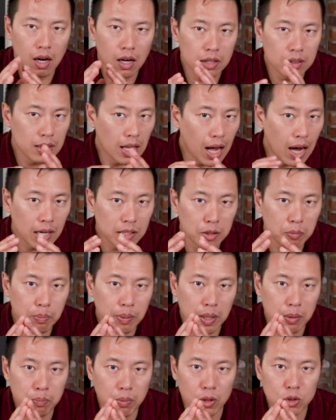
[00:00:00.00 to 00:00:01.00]
A lot of
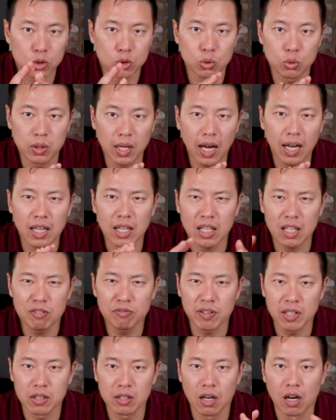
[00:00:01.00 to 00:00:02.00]
people do not
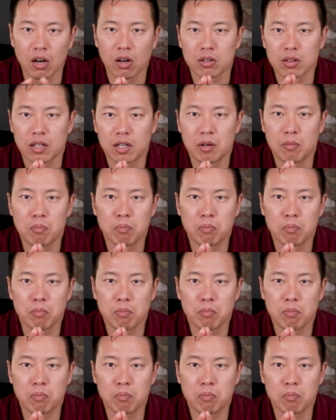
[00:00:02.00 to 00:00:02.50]
even know they're